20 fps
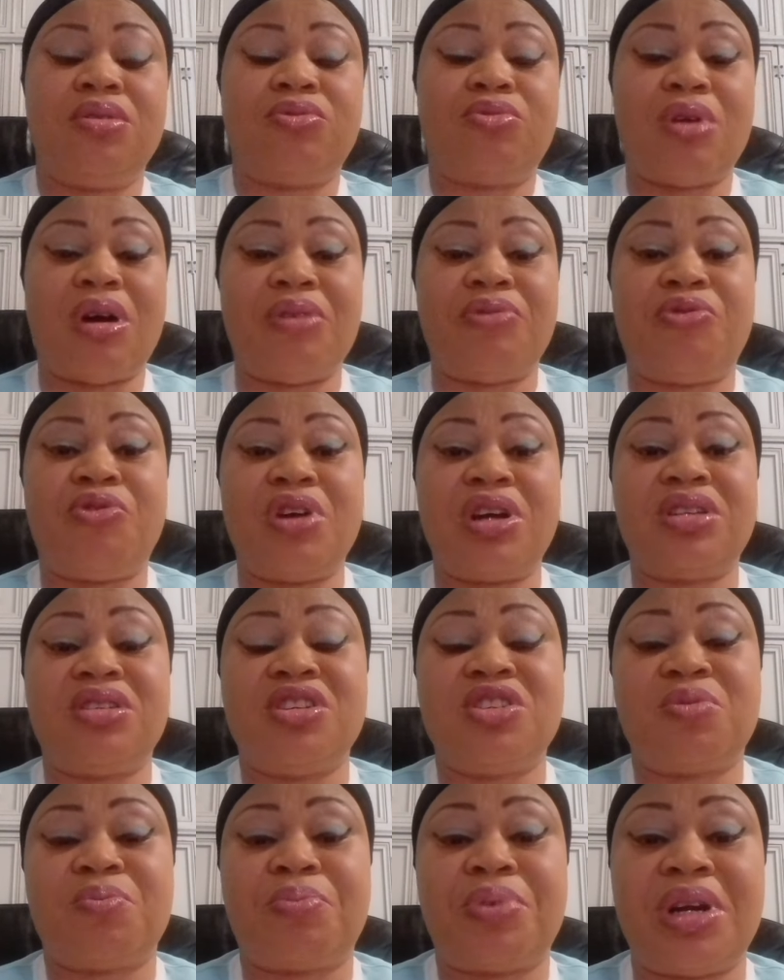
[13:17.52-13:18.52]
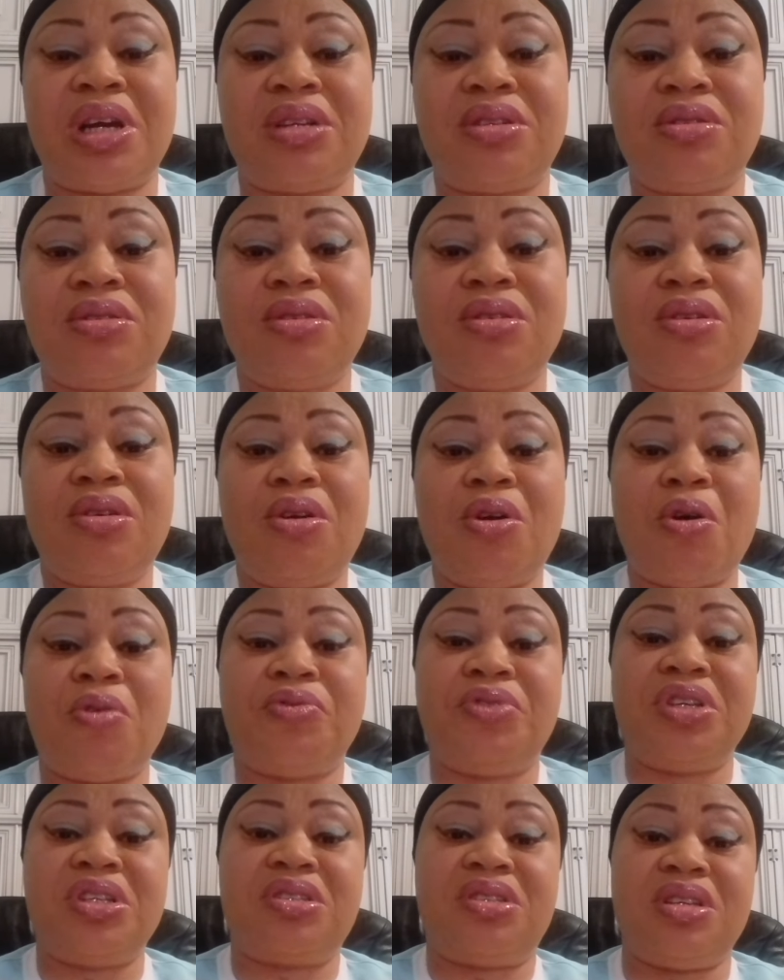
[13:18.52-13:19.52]
to avoid the spread
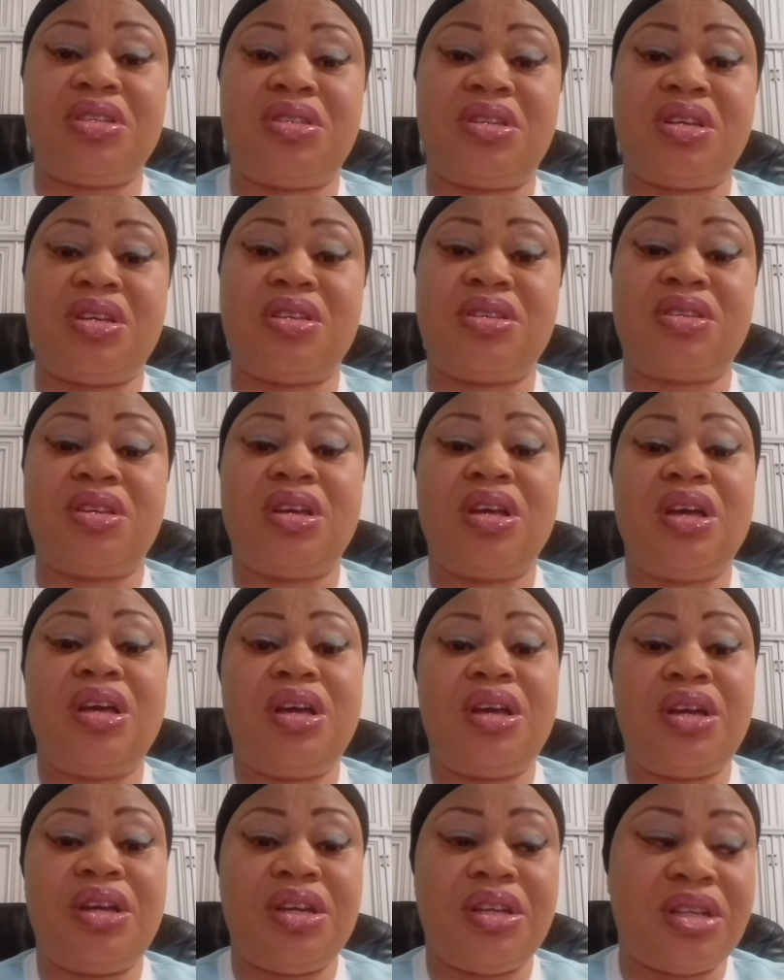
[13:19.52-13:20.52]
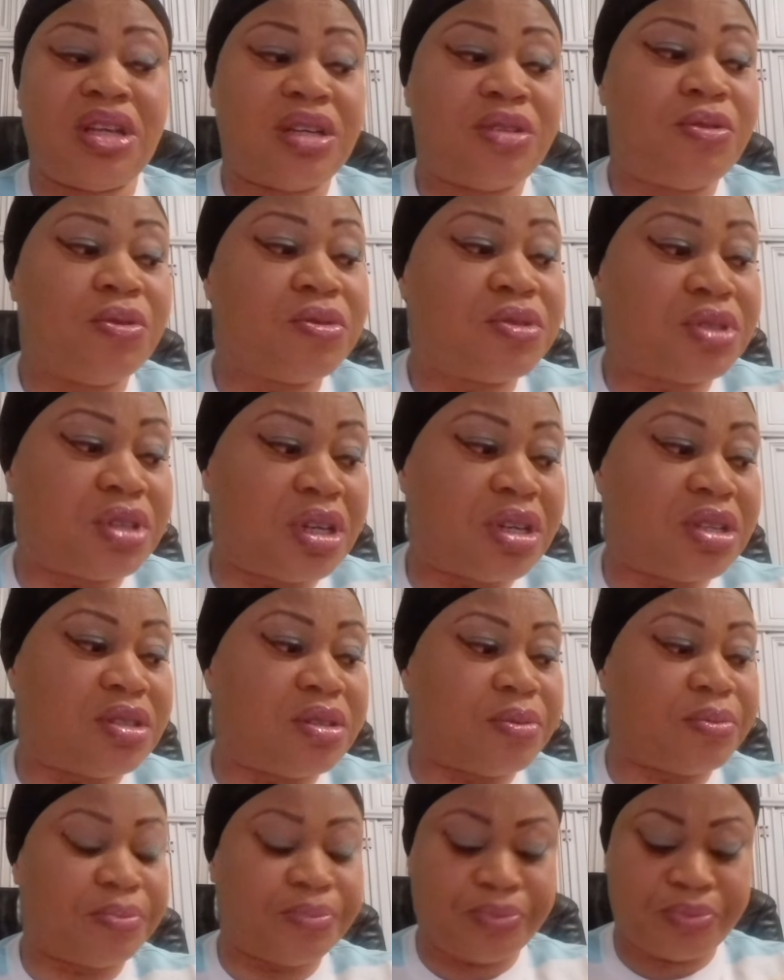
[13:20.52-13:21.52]
of this disease in Edo
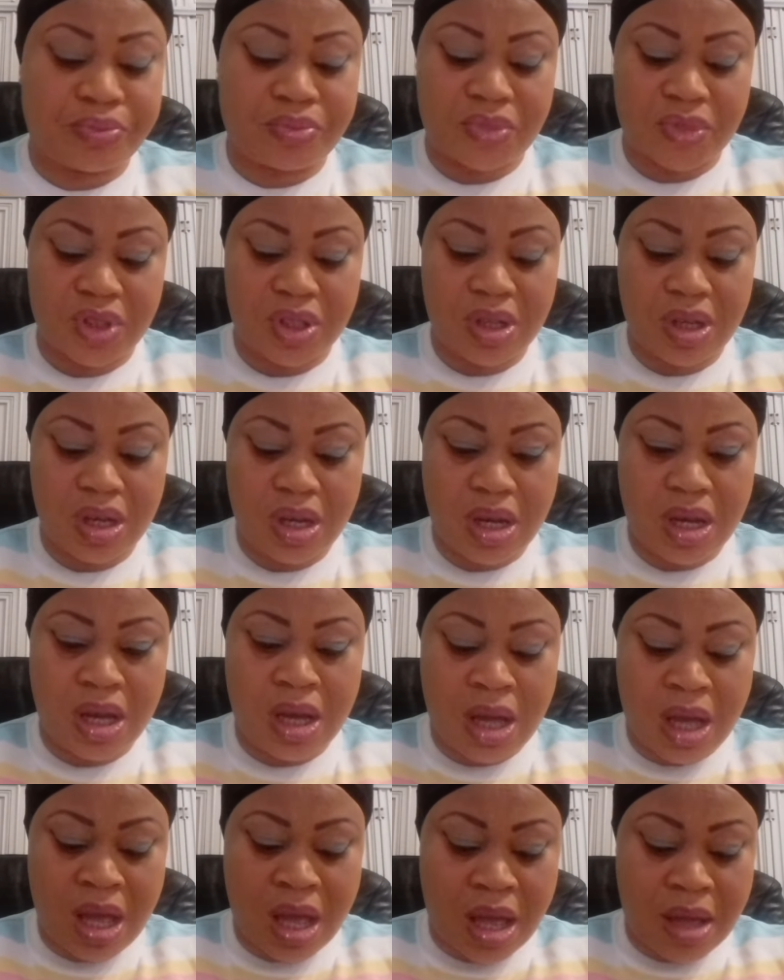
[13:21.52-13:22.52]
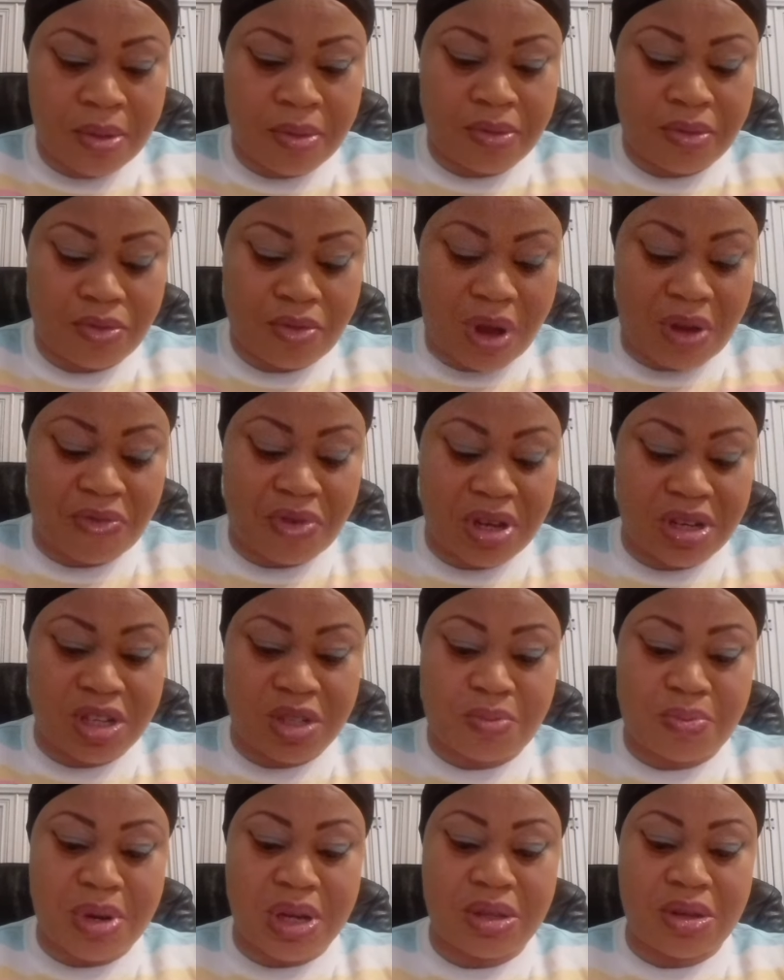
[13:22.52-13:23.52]
State. To avoid the
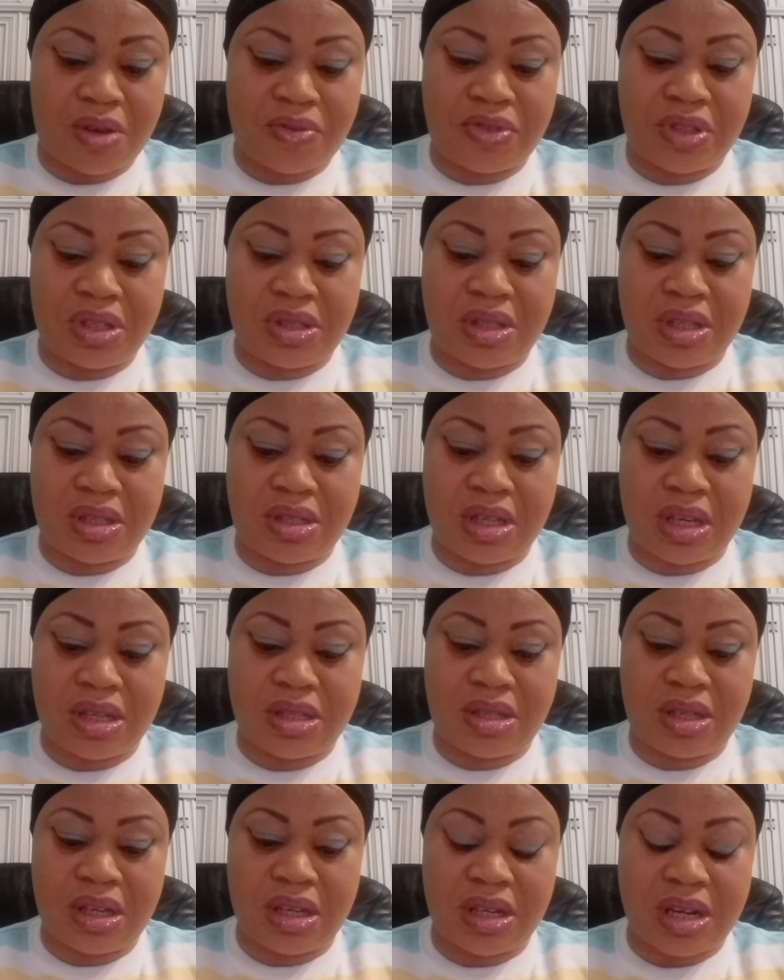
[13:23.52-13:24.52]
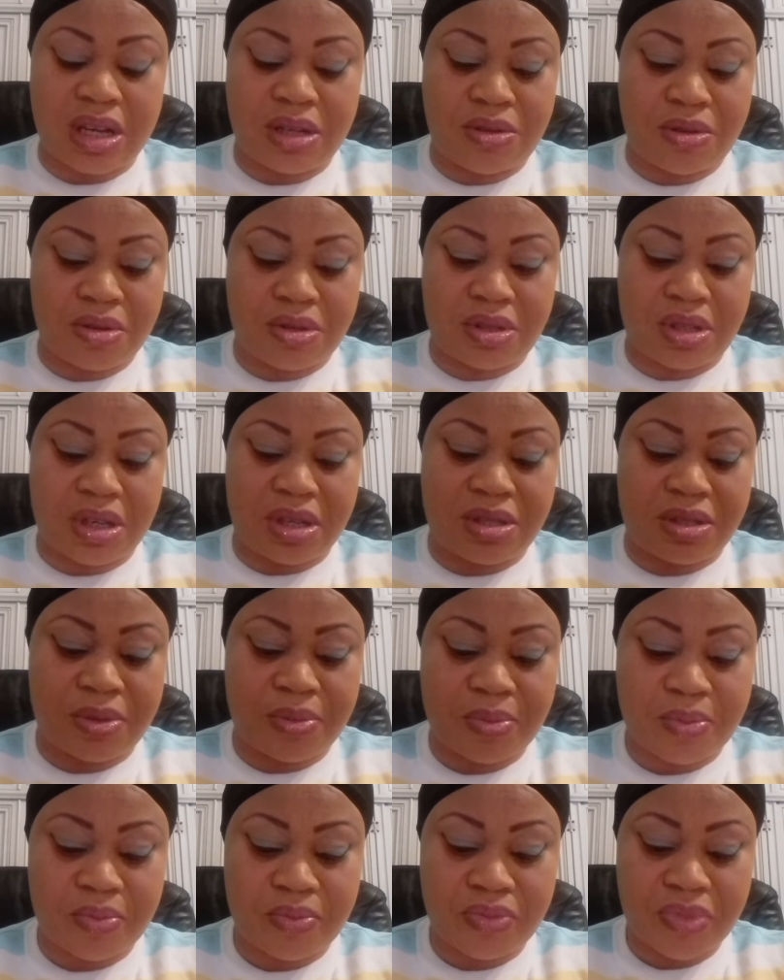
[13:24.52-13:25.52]
spread of this disease in Edo State.
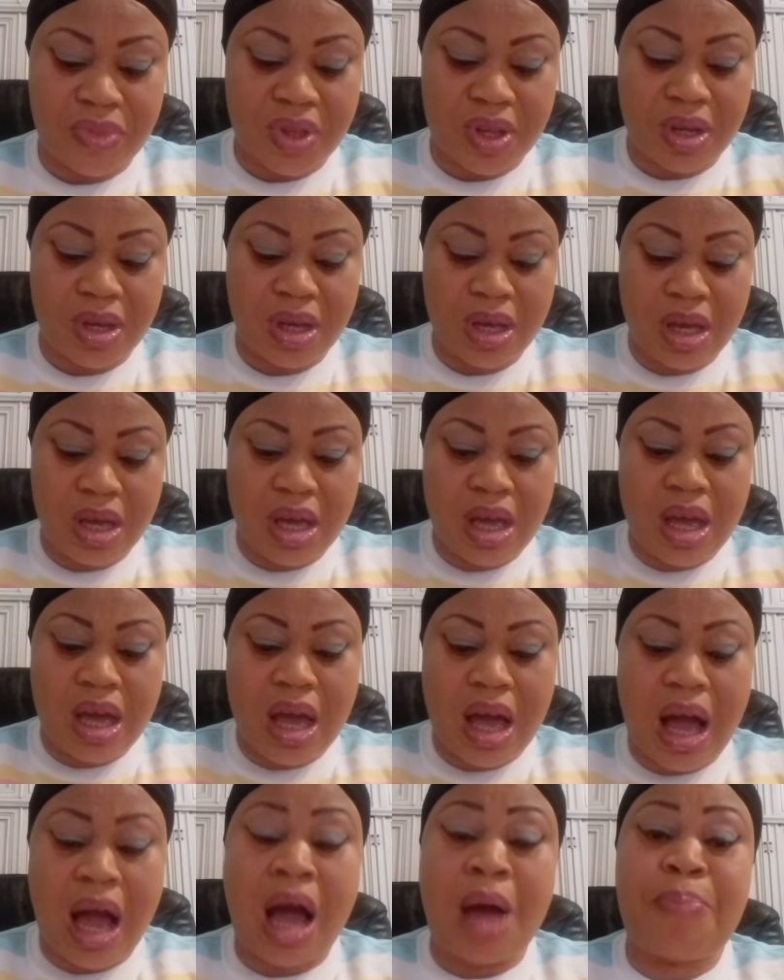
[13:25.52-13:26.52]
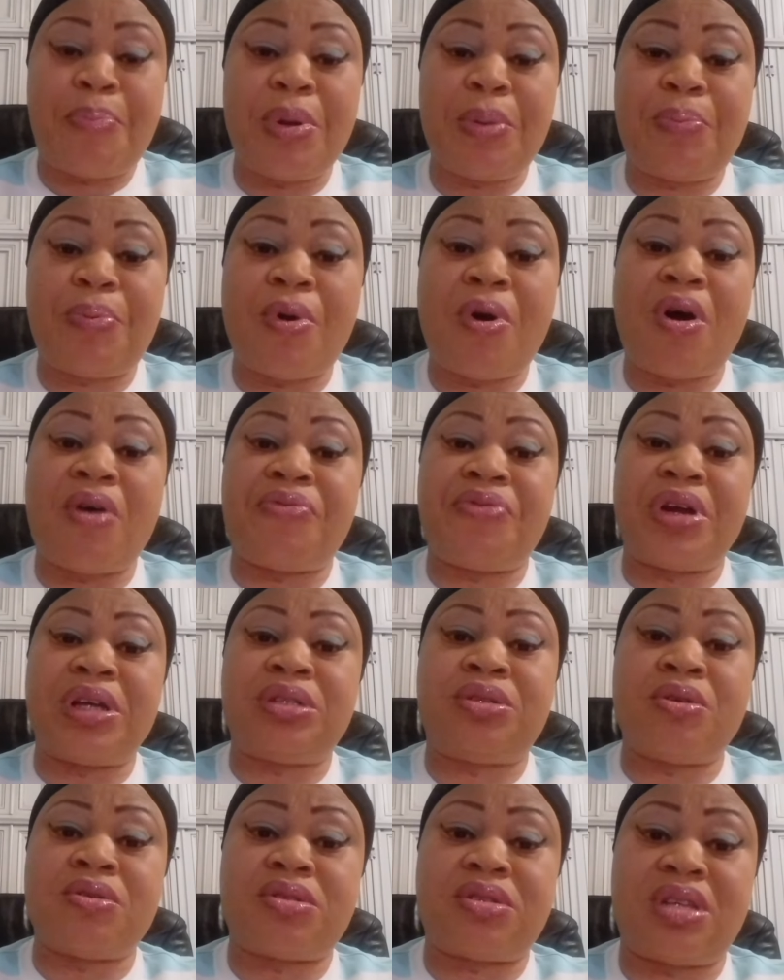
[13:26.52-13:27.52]
And people of
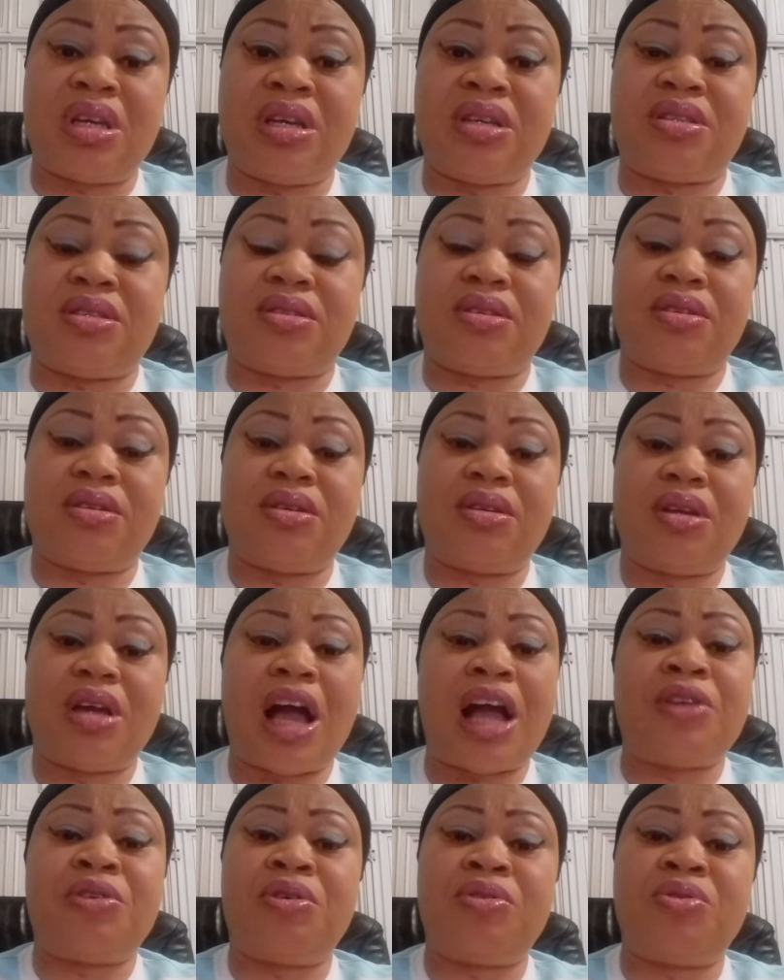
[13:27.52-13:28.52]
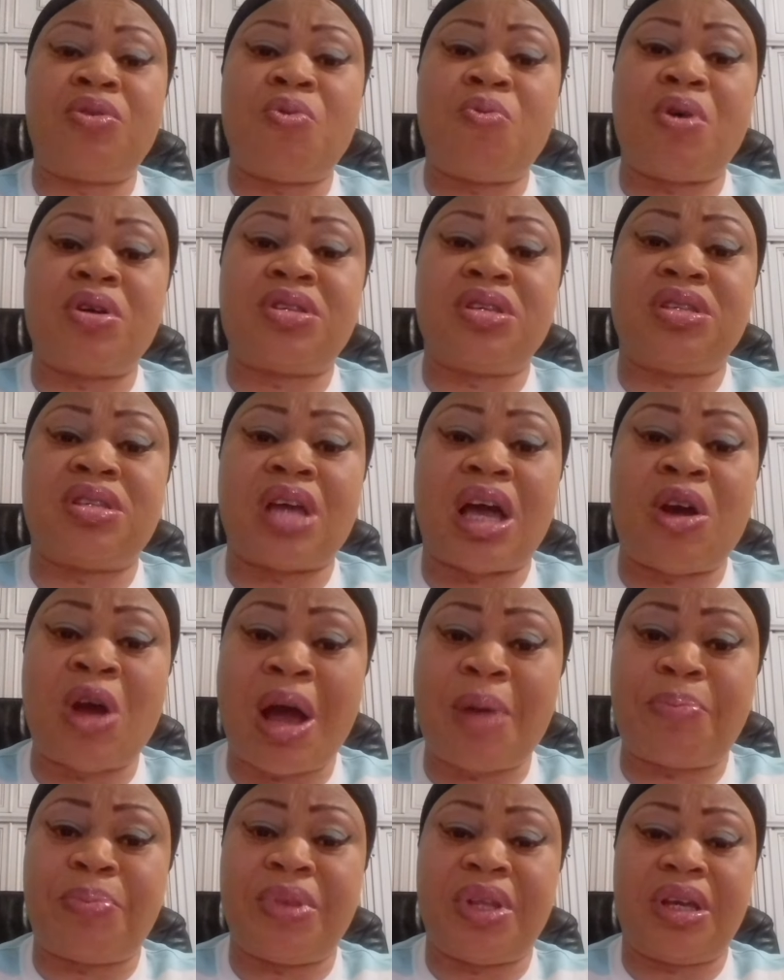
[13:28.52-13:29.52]
Edo State, I don't know what is
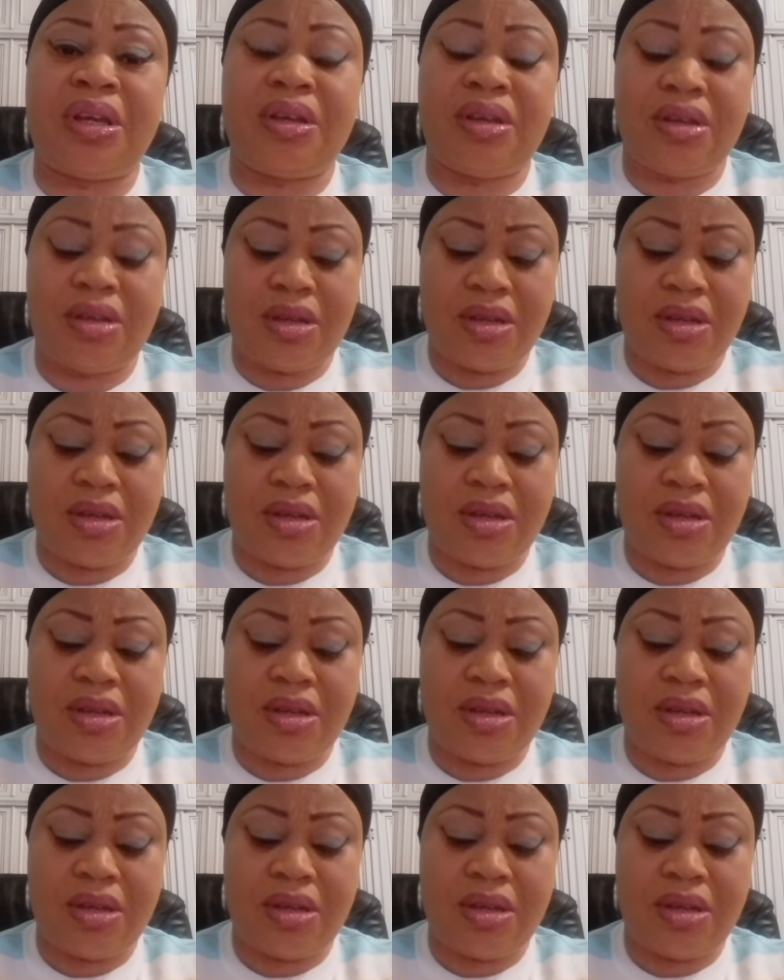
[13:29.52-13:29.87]
happening.